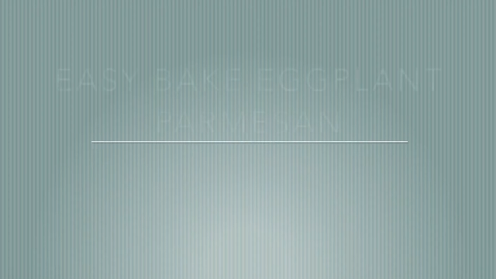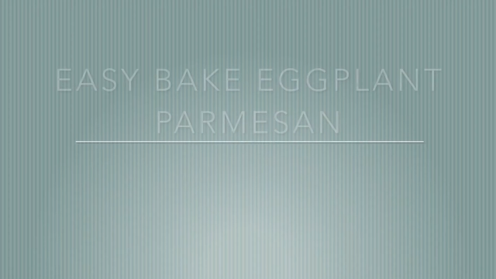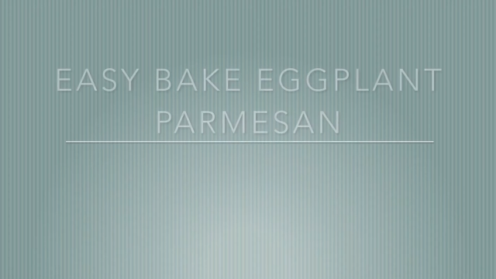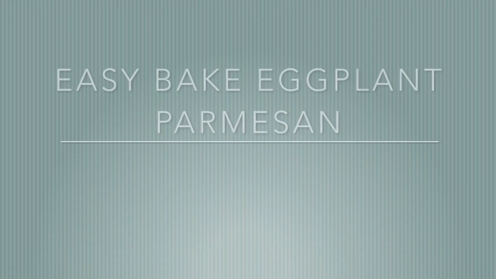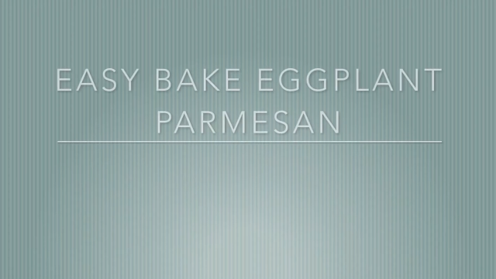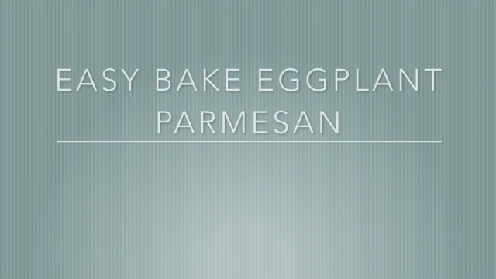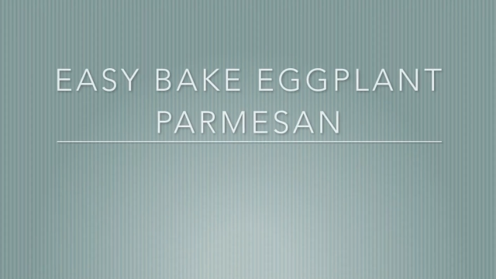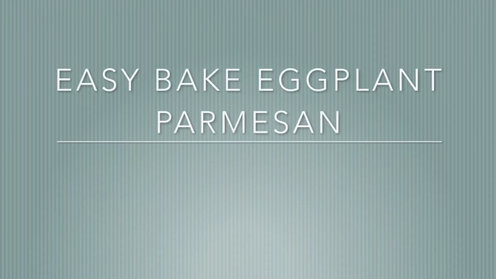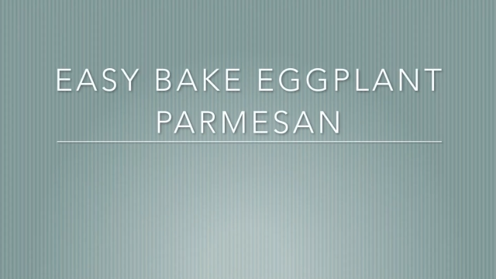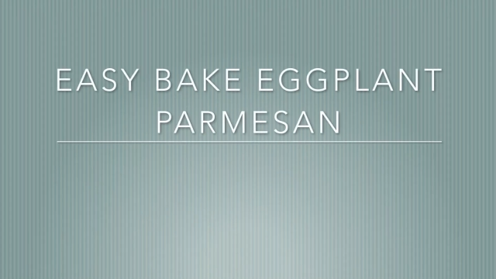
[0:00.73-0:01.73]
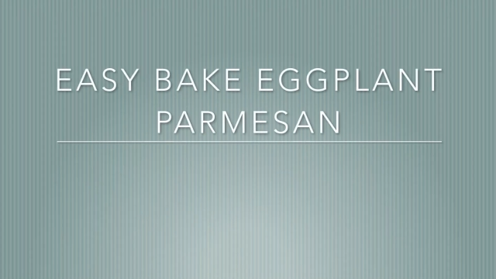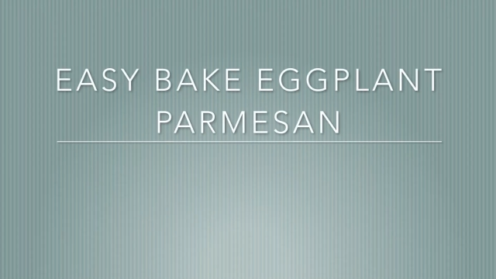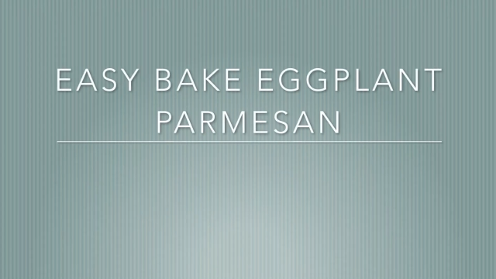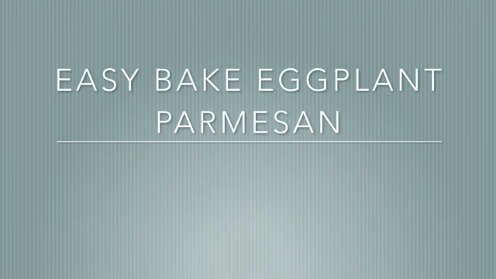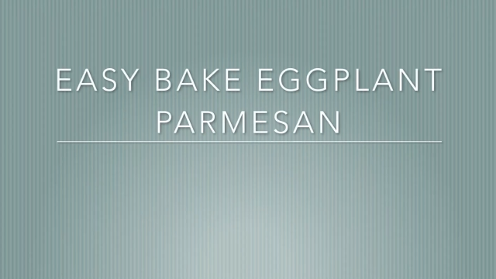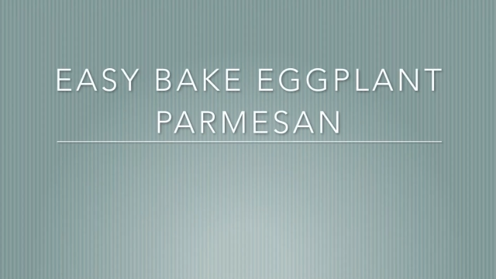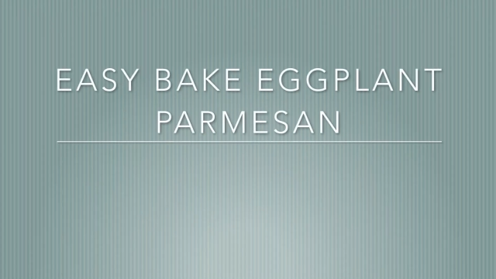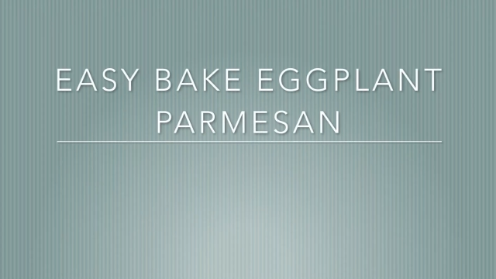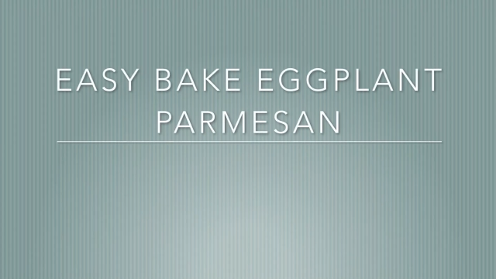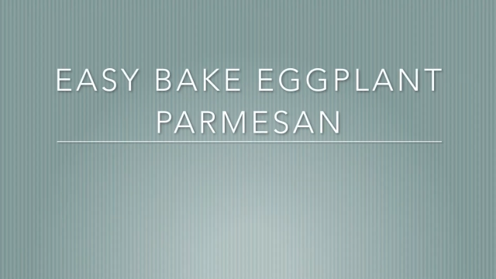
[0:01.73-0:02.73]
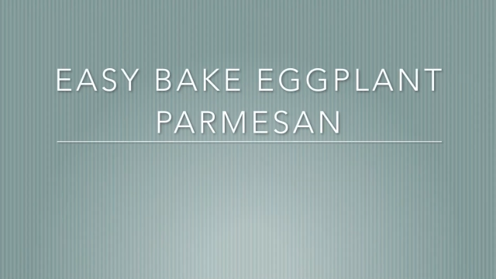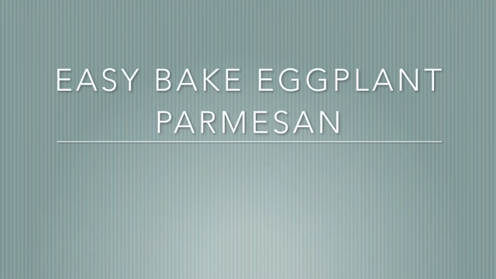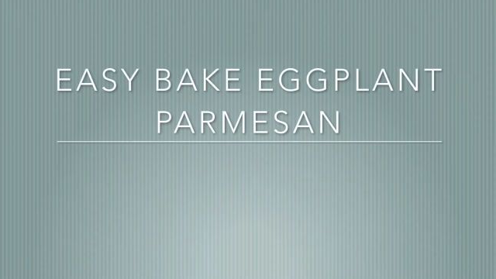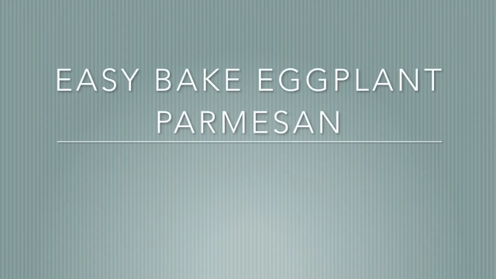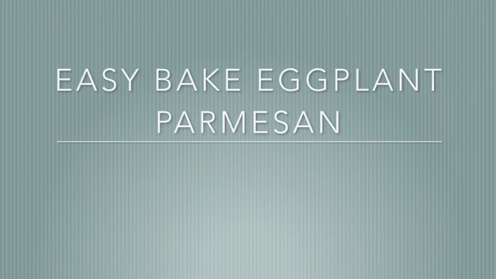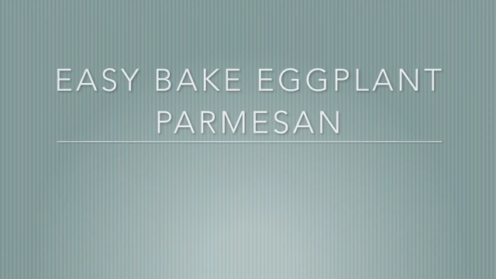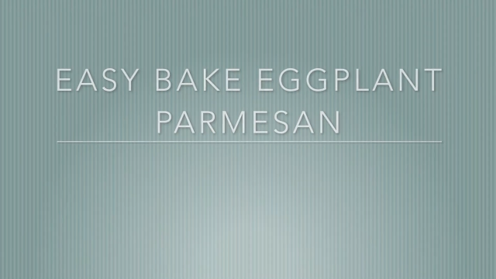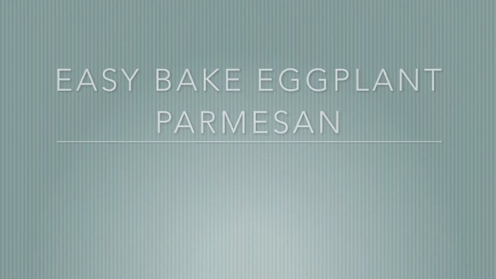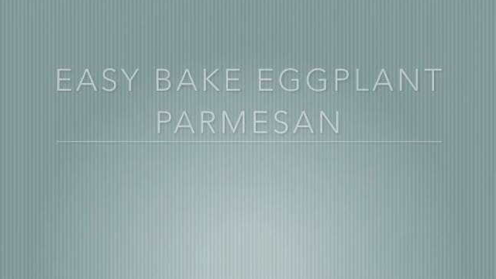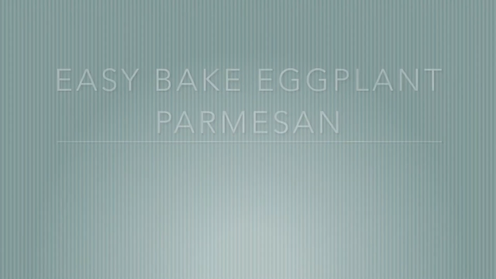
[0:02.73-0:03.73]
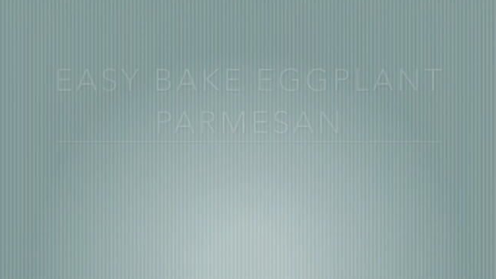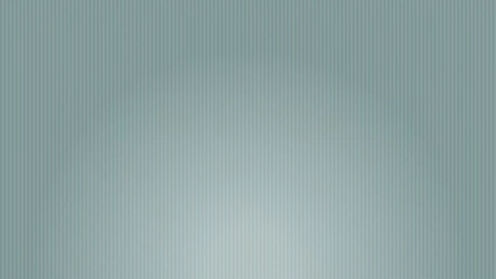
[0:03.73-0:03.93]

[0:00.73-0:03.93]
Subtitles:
No face is visible, so there are no lips to read.